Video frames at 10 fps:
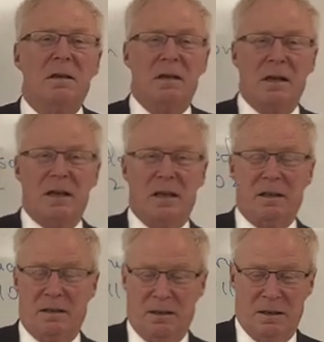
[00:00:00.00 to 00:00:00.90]
And
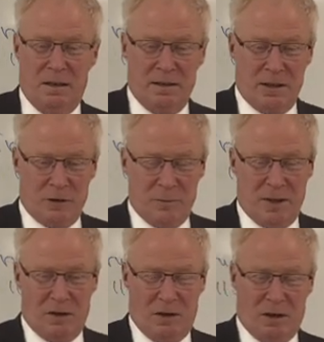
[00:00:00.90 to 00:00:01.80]
that'll
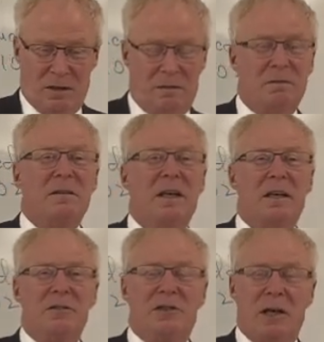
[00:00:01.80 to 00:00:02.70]
be on the end
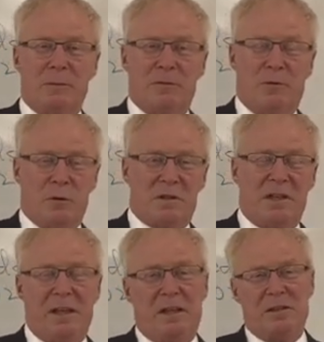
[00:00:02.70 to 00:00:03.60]
of chapter
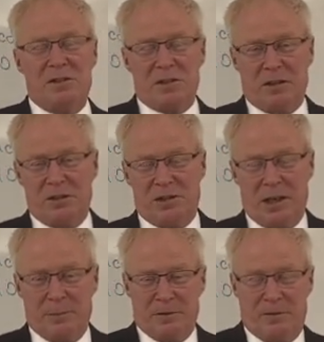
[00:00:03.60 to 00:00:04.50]
14, the start of
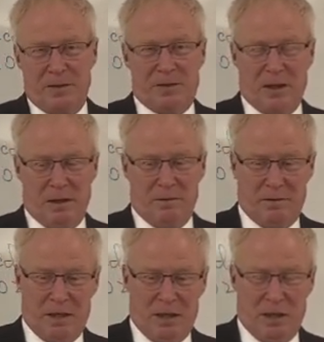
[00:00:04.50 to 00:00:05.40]
chapter 15.
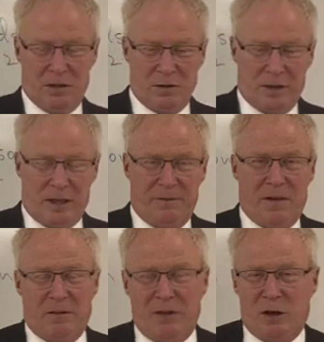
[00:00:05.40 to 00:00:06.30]
So again, if you
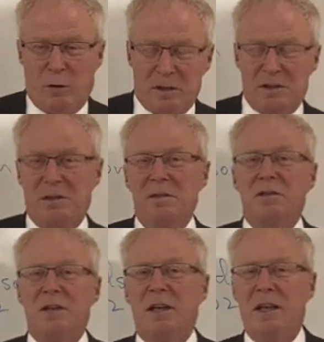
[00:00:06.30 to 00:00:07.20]
have any questions, you
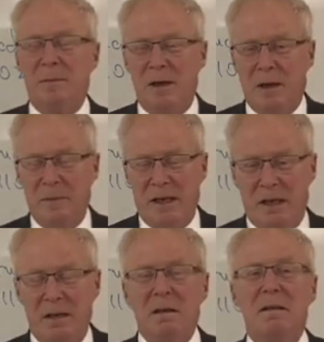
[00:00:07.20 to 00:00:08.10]
can email
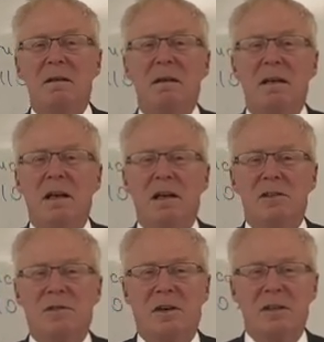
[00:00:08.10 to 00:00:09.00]
me as
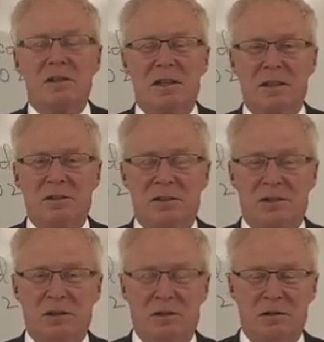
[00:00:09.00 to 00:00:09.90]
far as that's
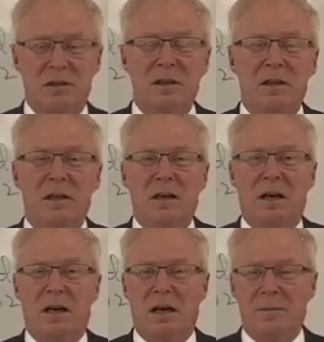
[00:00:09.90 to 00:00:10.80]
concerned.
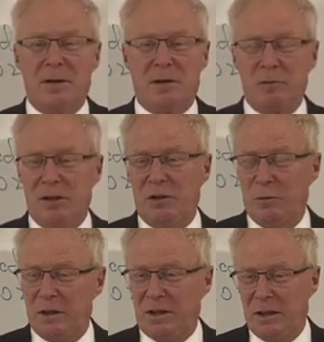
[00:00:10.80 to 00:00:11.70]
I'm not really
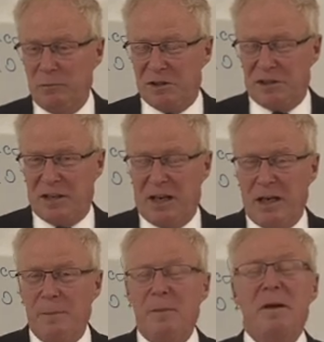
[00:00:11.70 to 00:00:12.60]
doing anything with
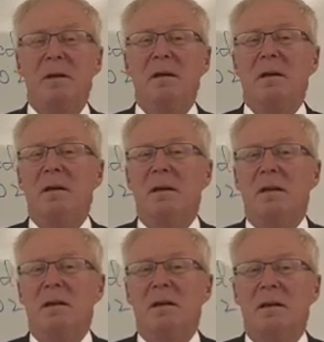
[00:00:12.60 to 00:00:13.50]
Skype
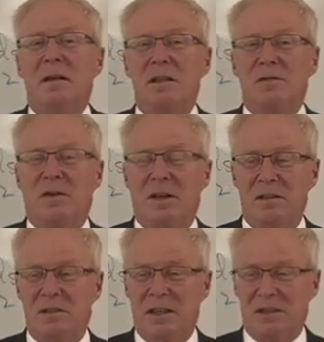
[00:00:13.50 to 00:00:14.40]
as far
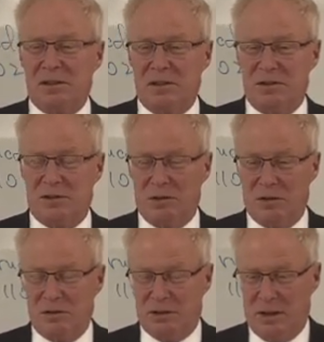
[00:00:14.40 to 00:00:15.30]
as that's concerned.